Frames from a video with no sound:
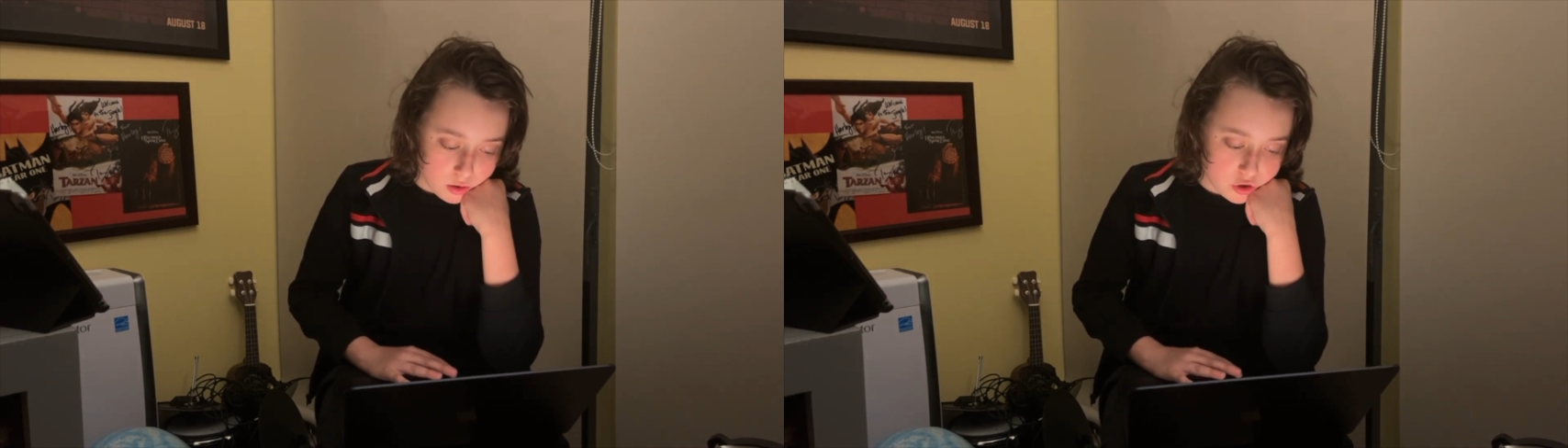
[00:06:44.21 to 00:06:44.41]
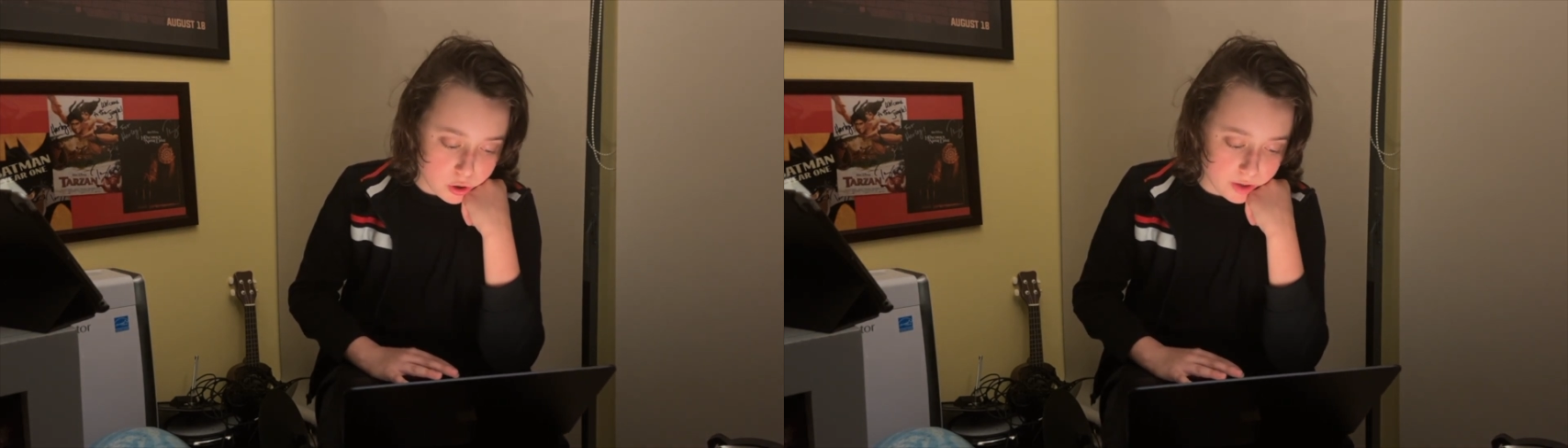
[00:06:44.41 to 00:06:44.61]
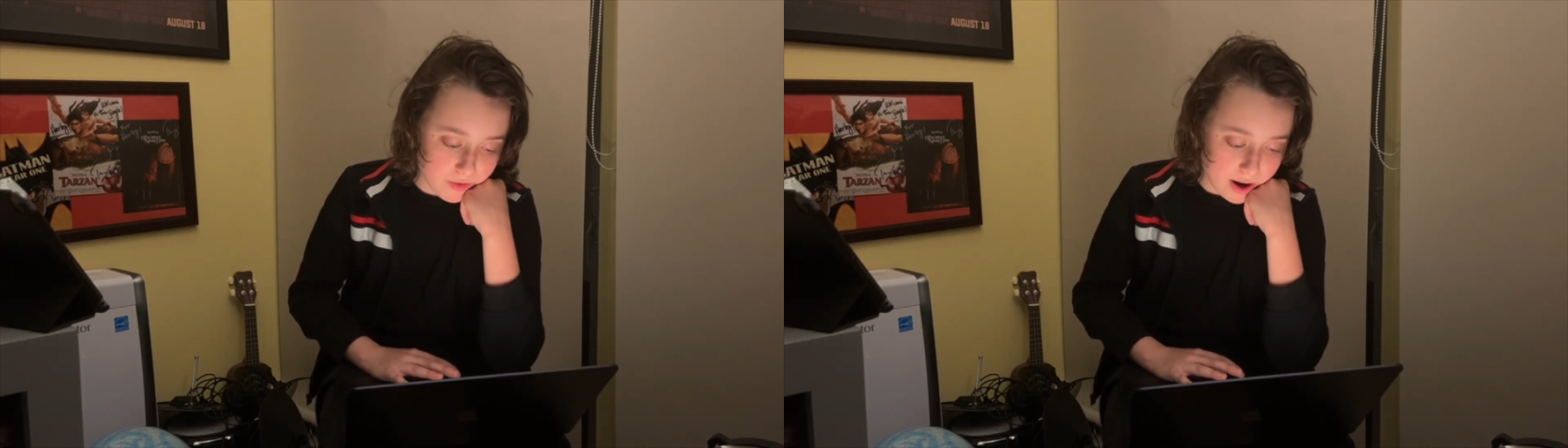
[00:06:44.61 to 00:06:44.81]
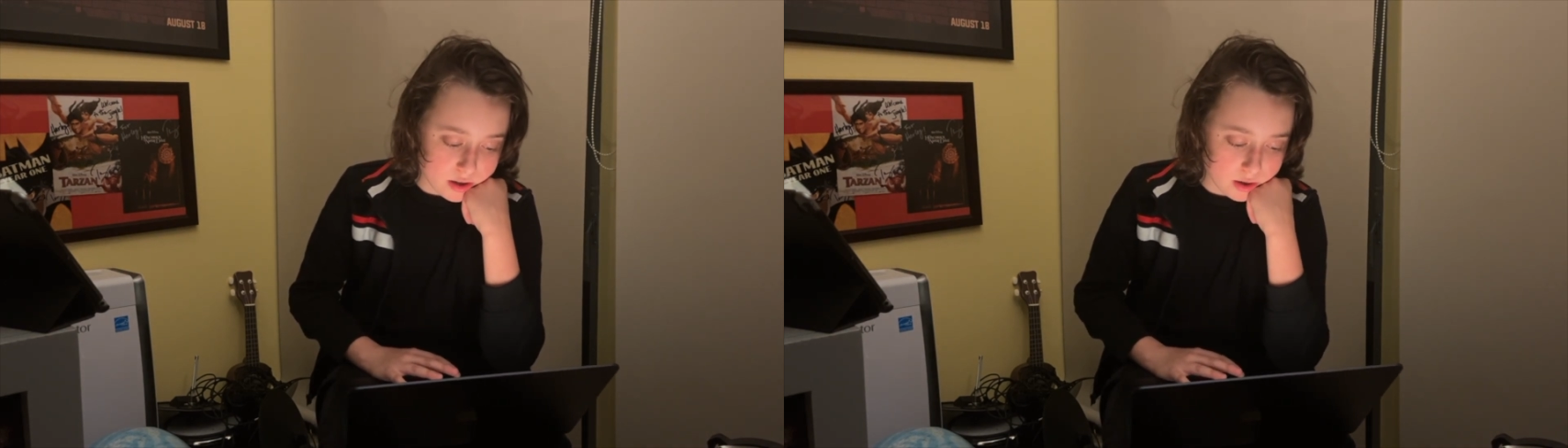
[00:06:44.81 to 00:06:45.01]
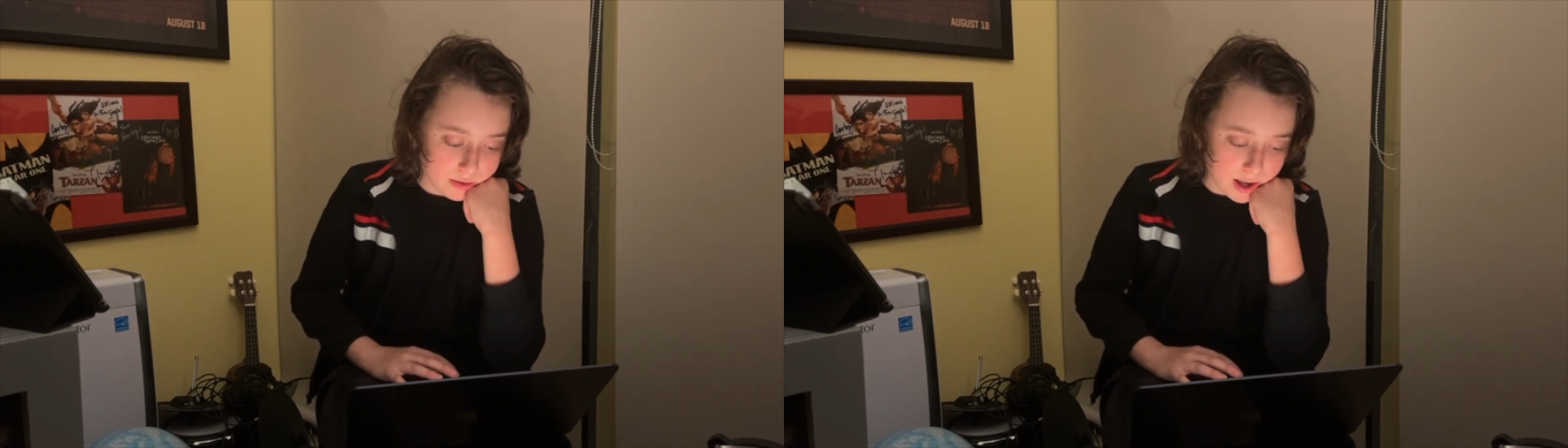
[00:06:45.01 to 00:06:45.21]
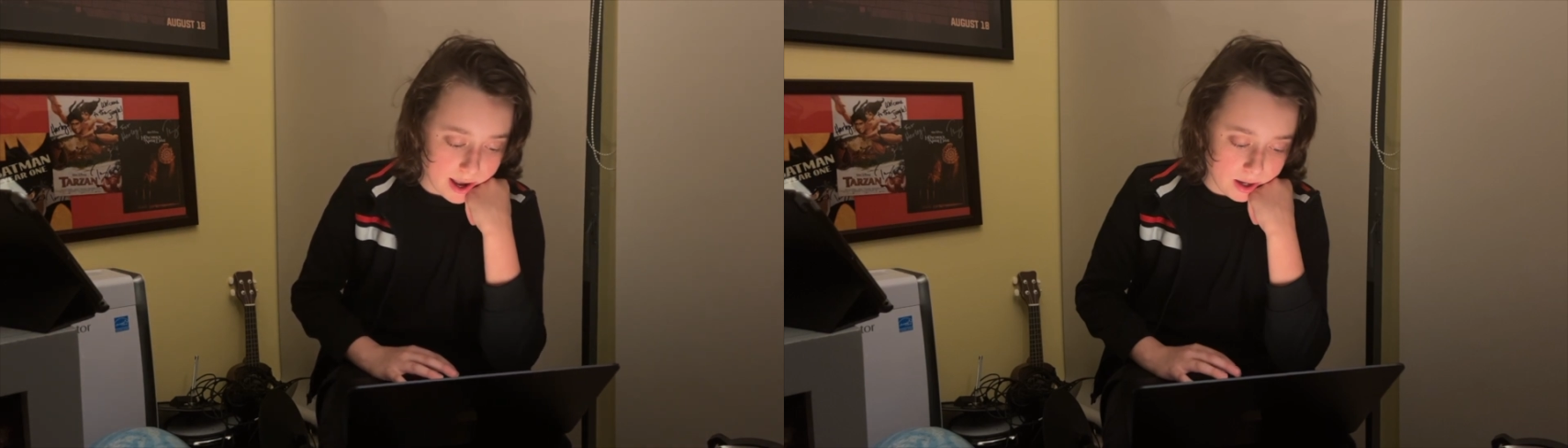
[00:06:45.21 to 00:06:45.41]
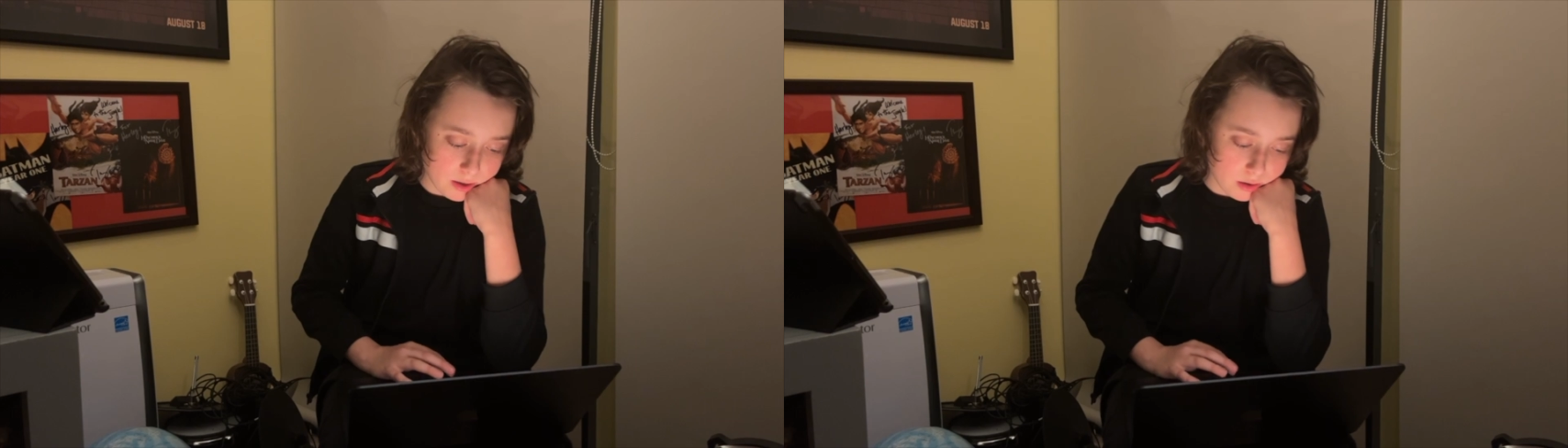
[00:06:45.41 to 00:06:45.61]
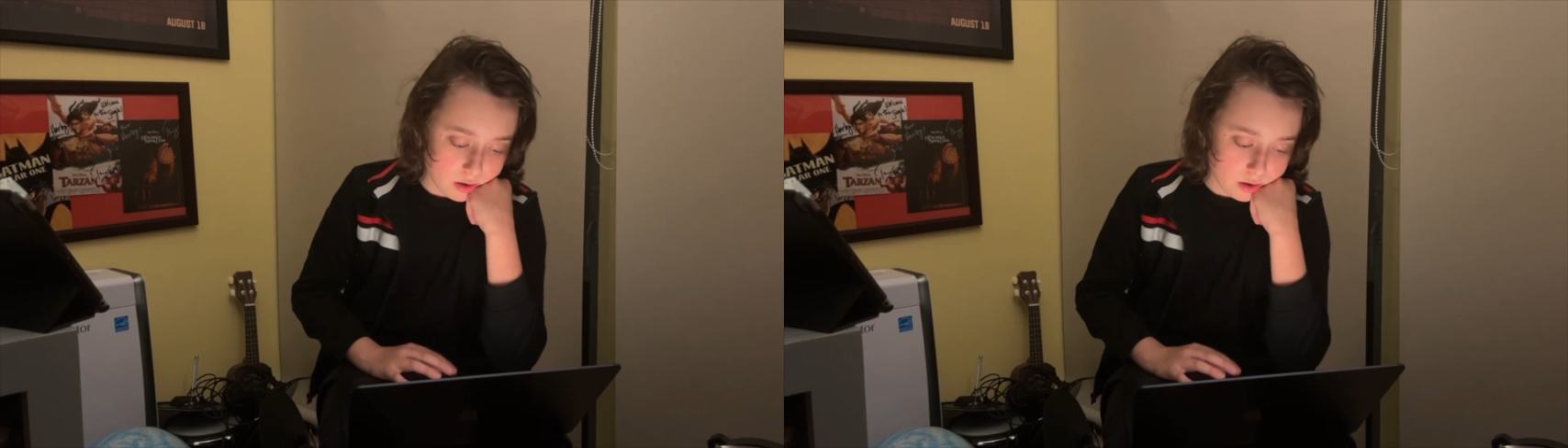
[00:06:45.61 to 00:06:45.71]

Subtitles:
Jodie Foster, Nyad.